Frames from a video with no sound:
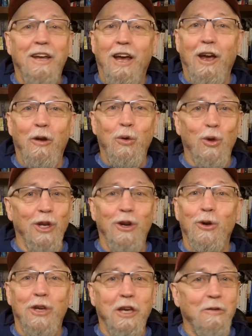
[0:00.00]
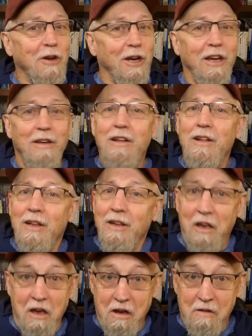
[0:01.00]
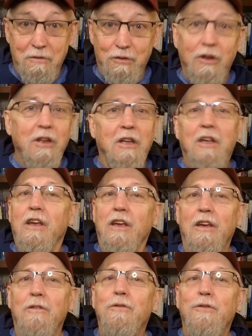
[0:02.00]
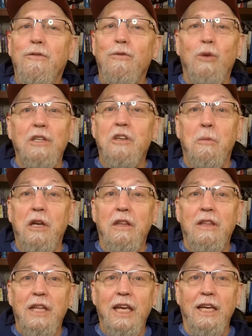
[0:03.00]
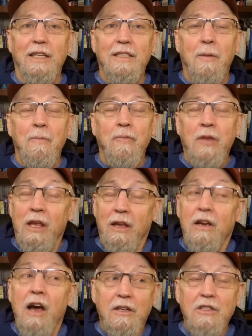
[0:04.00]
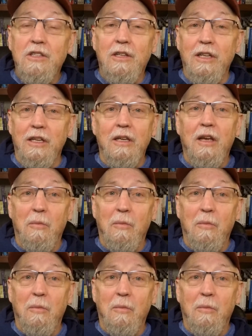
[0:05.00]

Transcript: I really don't give a F if what somebody thinks consciously.